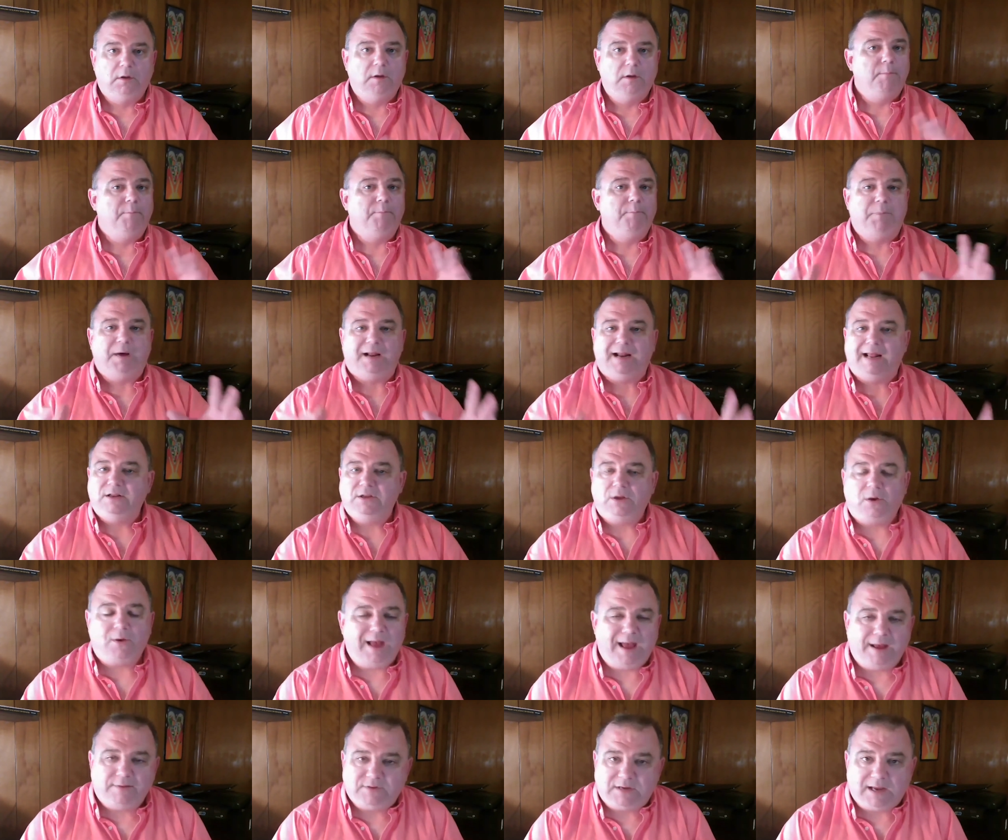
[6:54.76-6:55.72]
but I
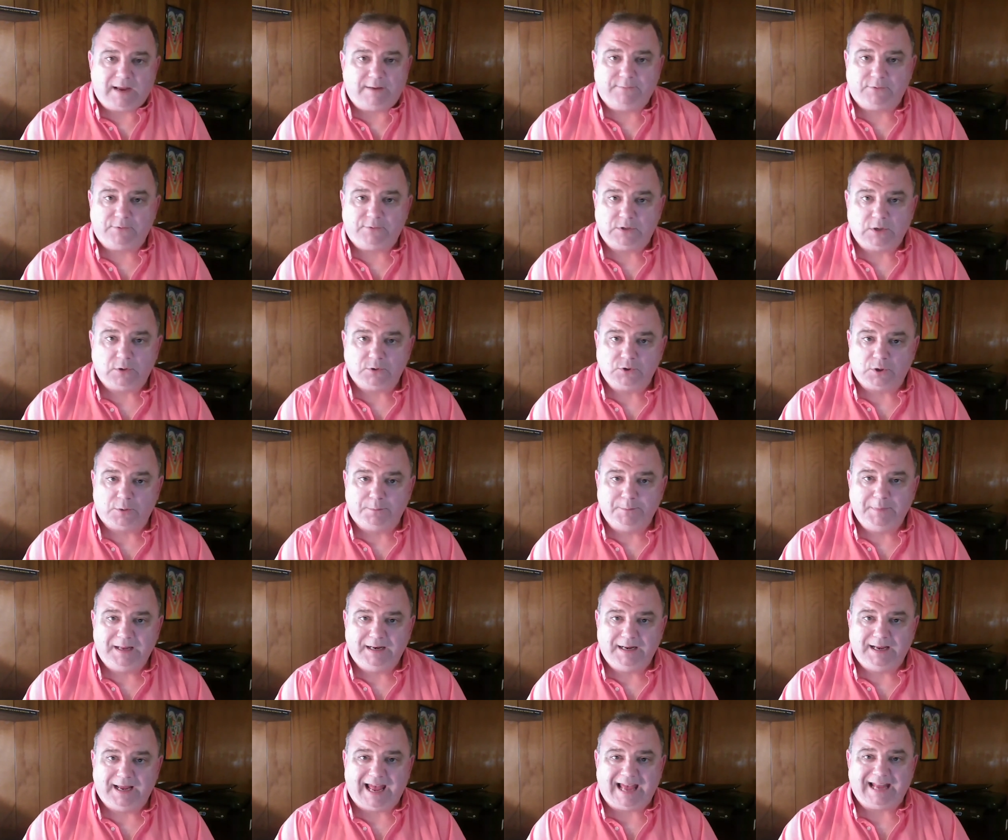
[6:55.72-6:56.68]
don't have time for social
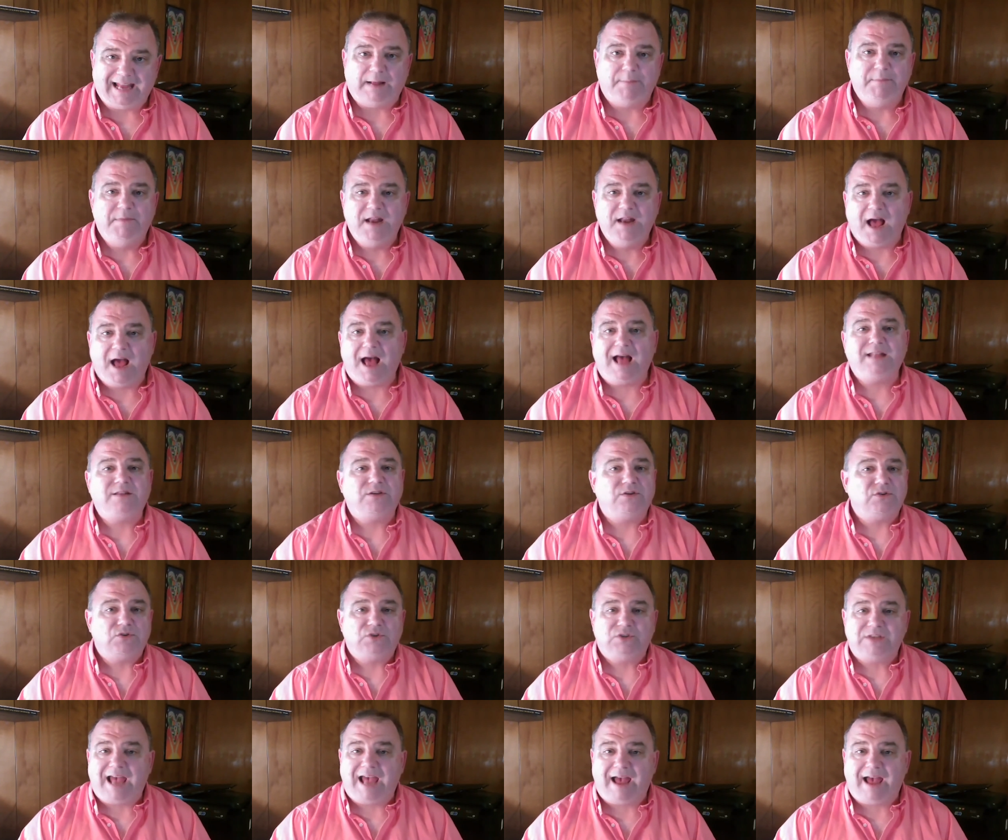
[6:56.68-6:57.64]
media, and I'm not
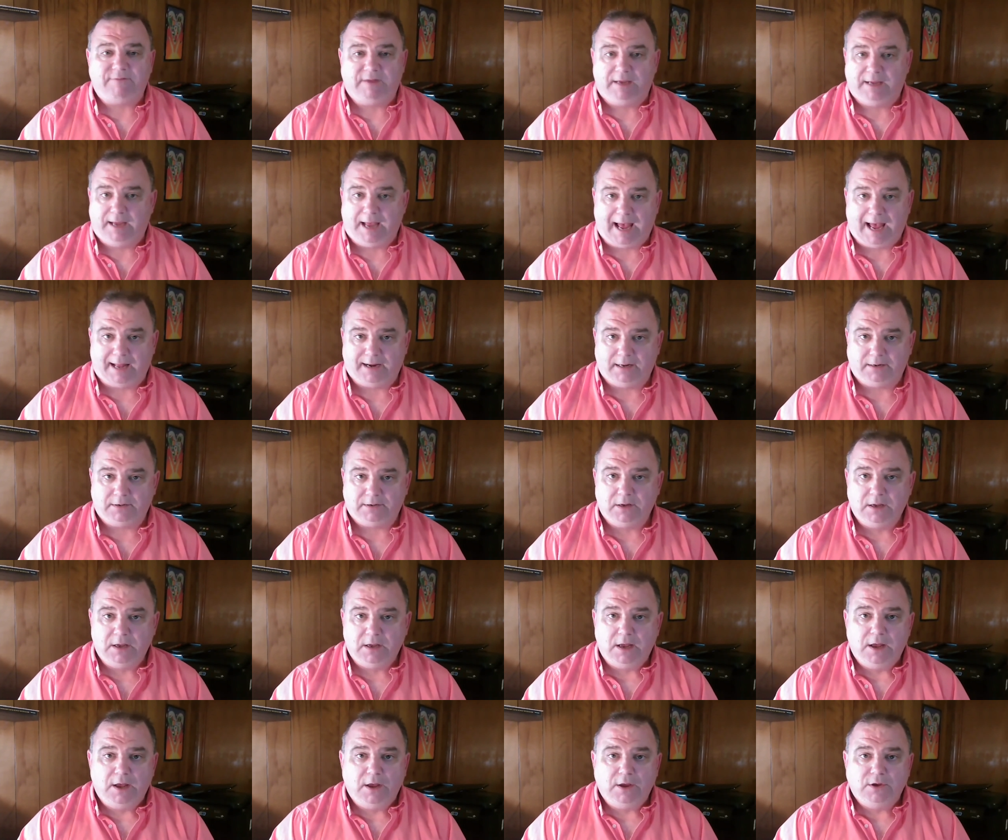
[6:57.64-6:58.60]
savvy at it.
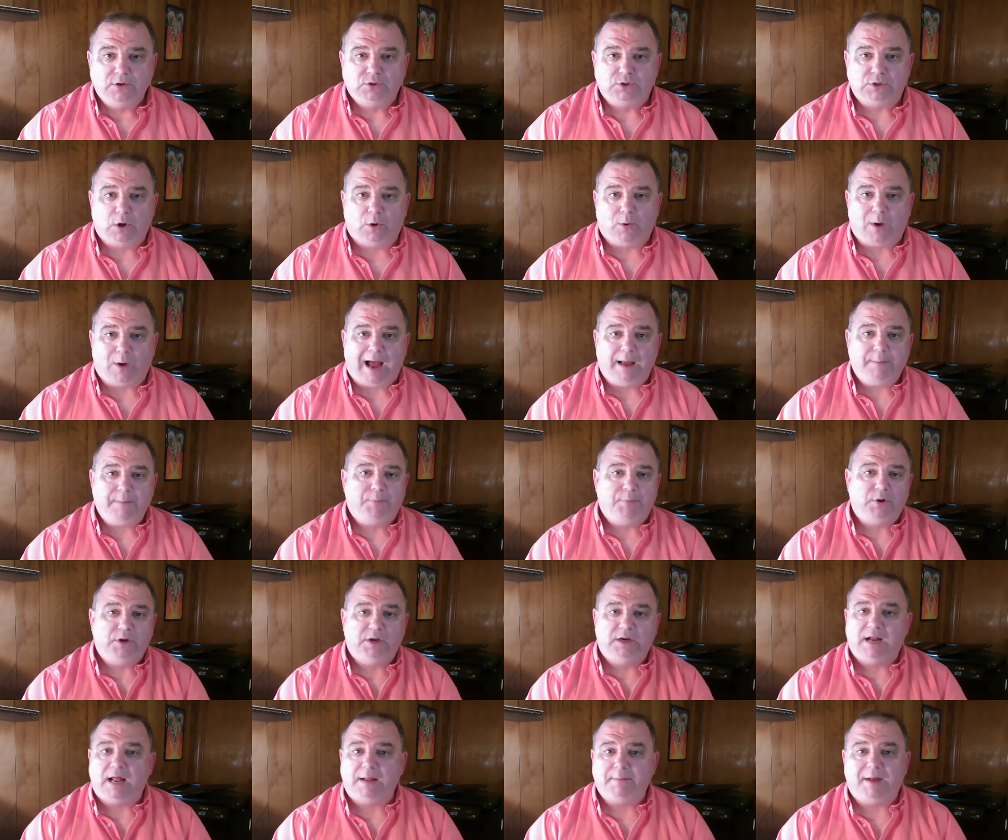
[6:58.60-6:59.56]
So I
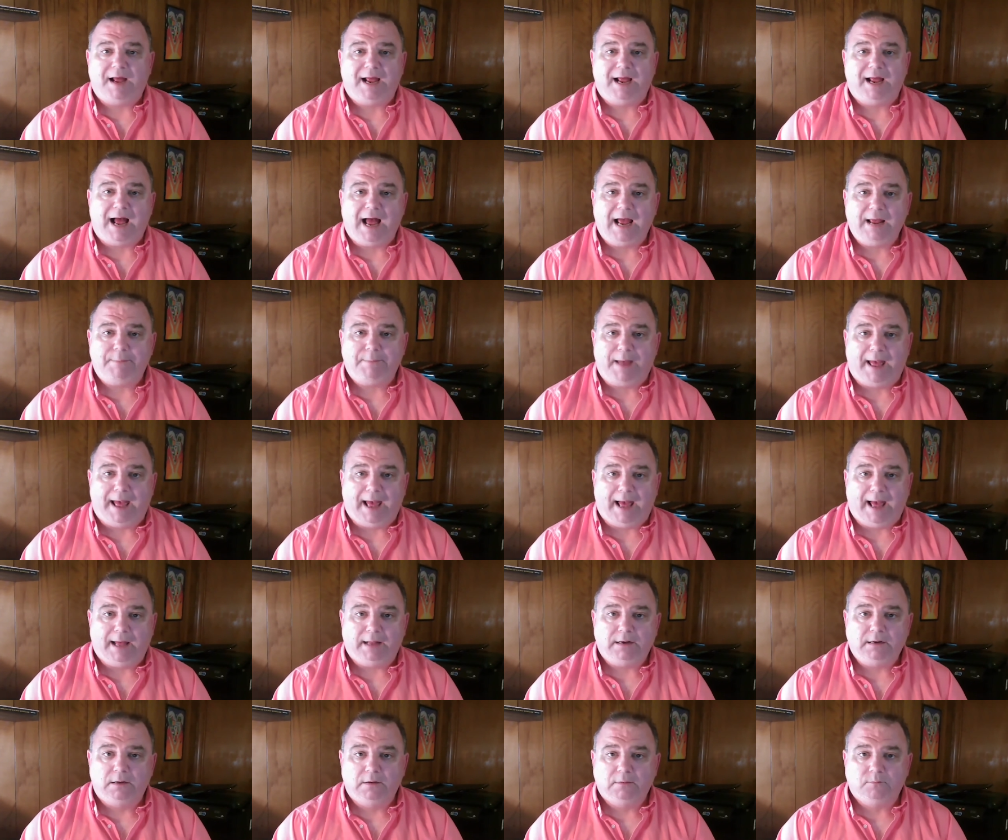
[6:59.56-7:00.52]
put it on my
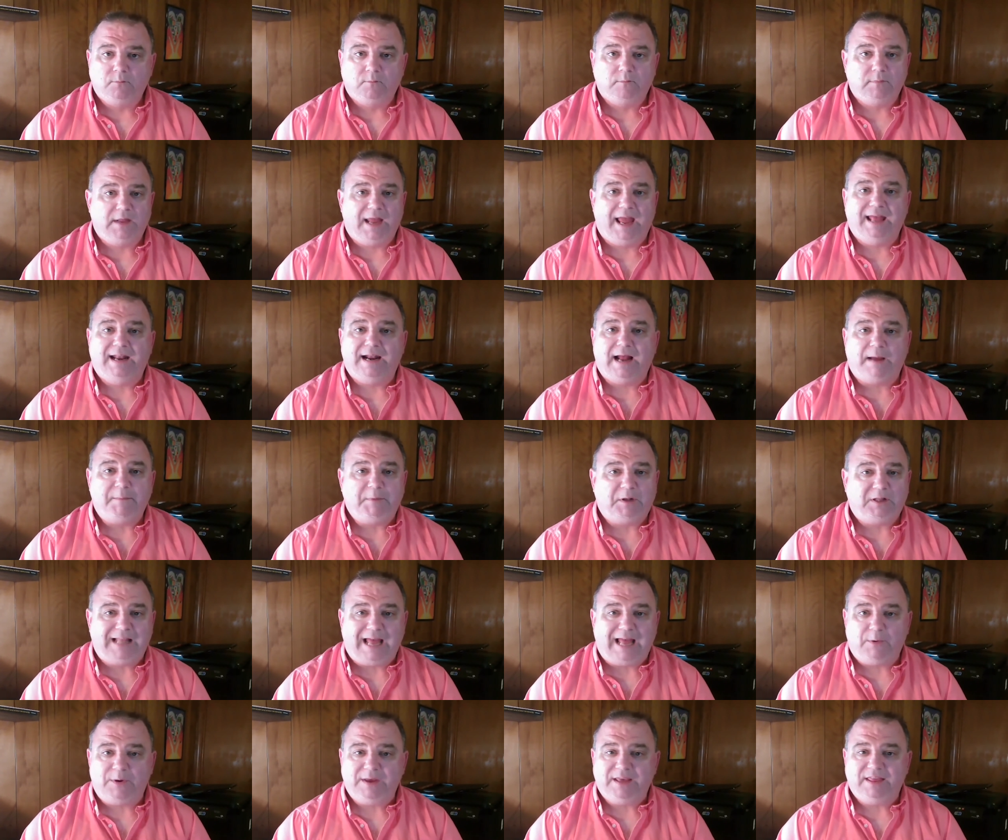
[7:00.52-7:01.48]
iPad, and I'm
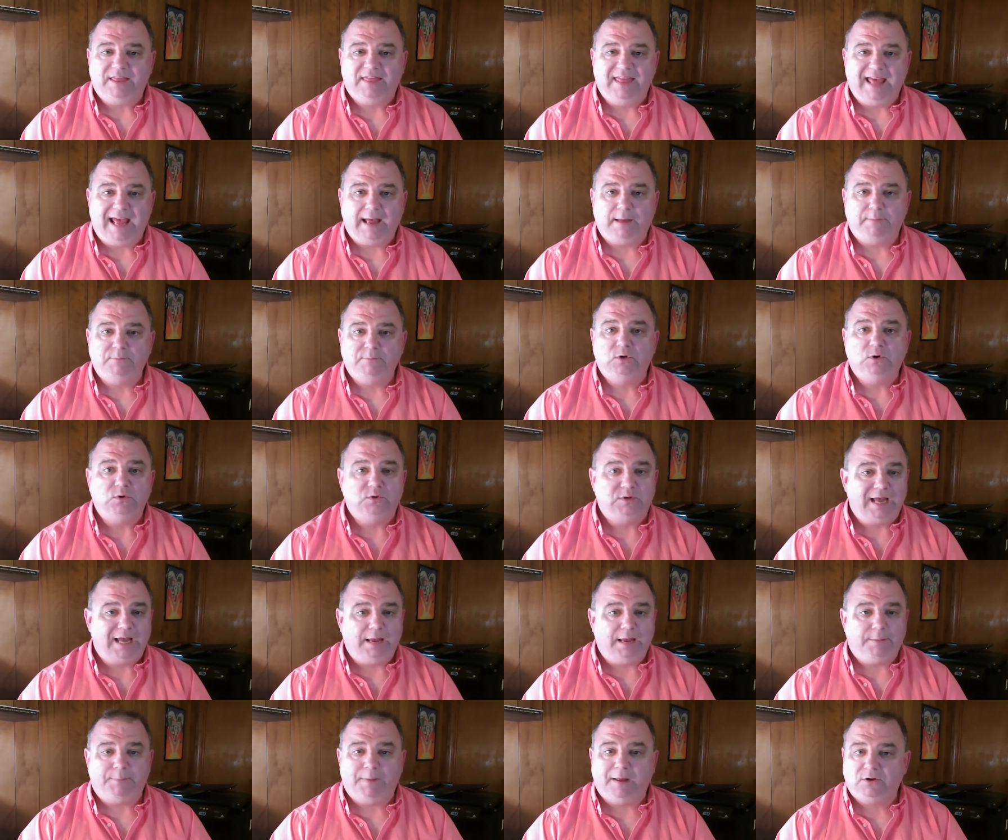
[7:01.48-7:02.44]
allowing them to
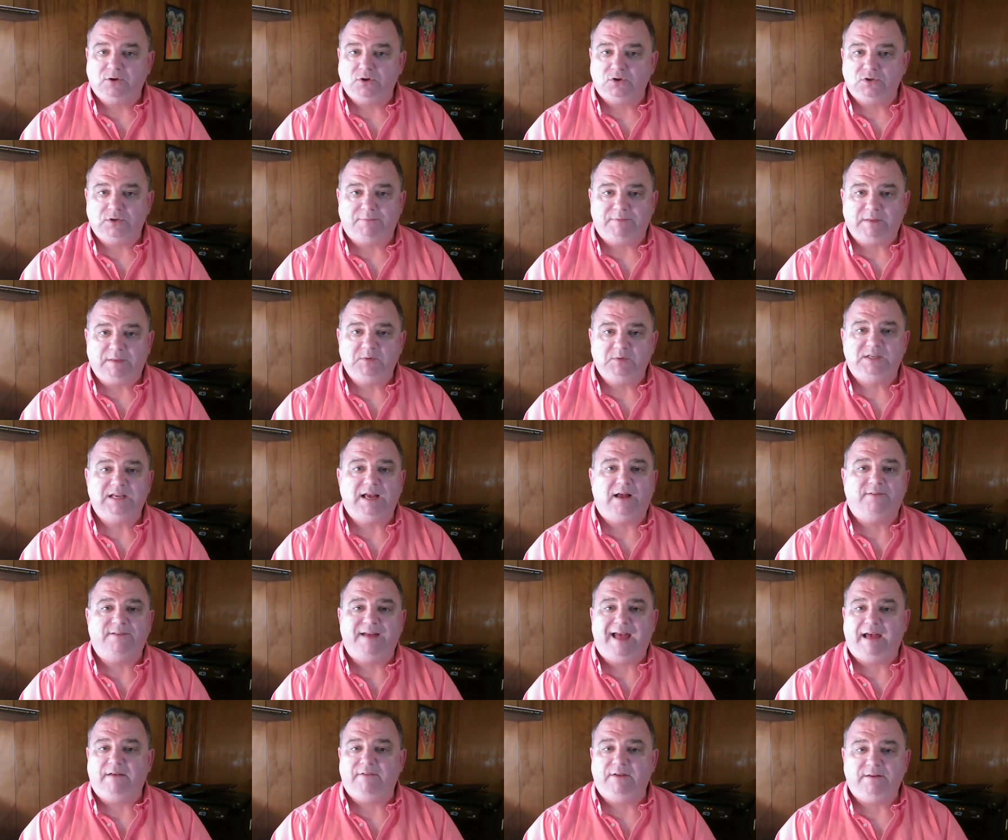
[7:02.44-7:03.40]
take pictures of
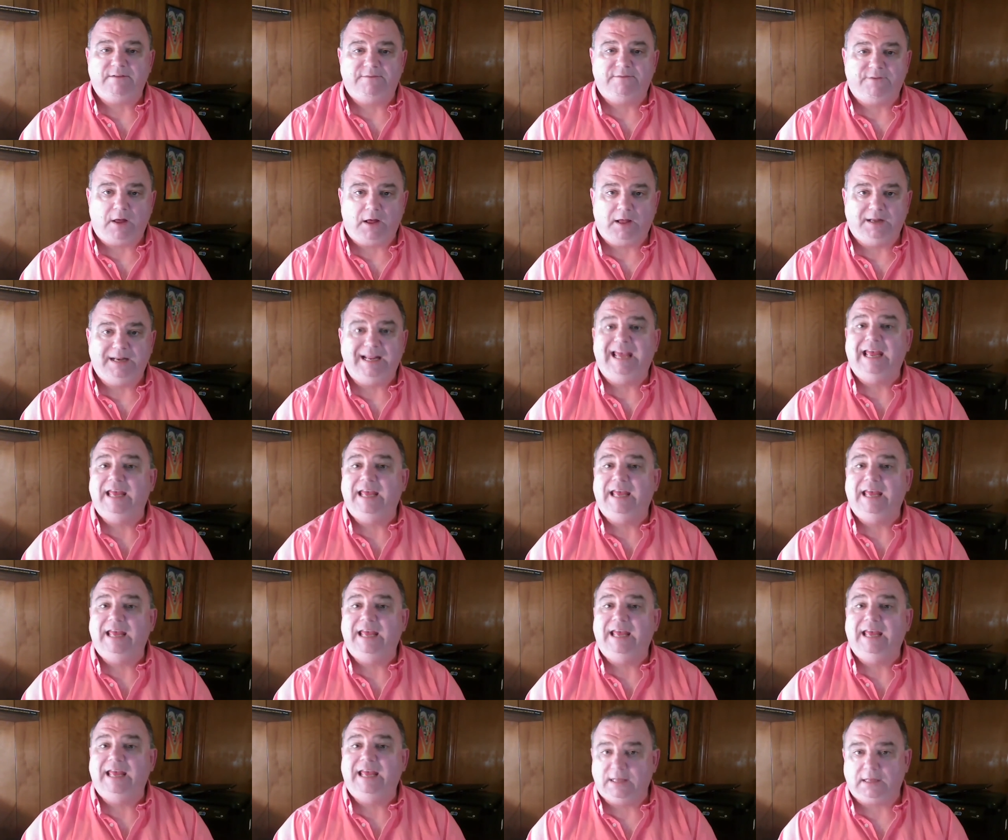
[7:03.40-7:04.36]
themselves having fun
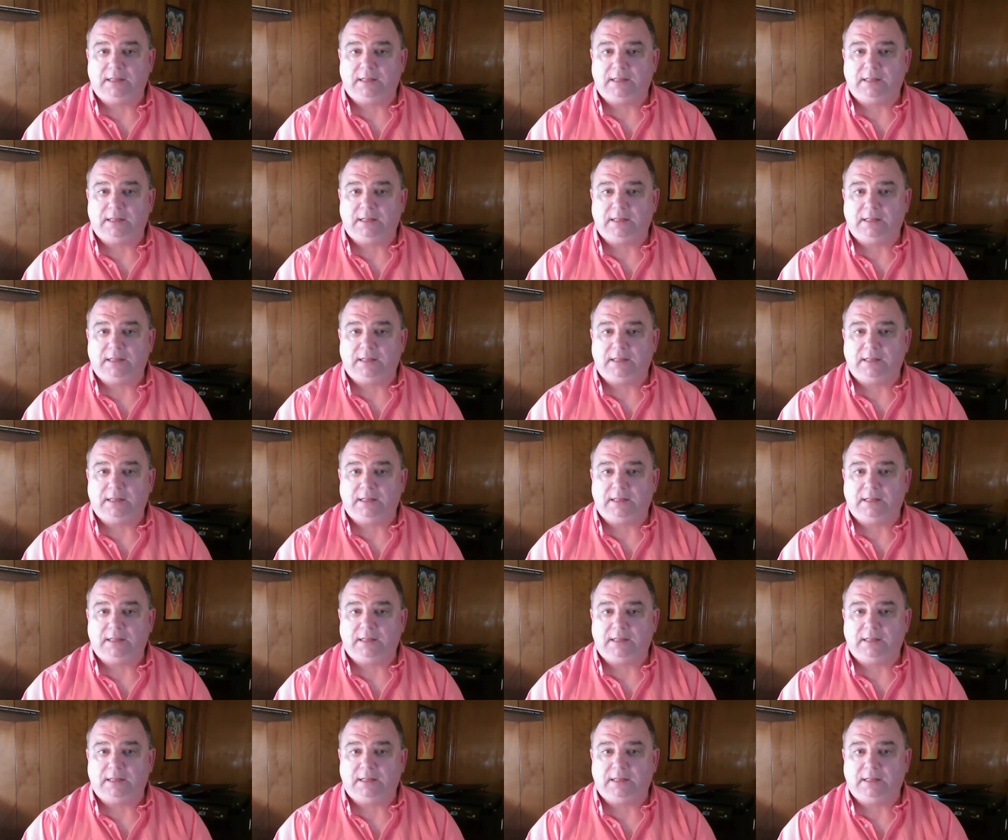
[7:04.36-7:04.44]
in the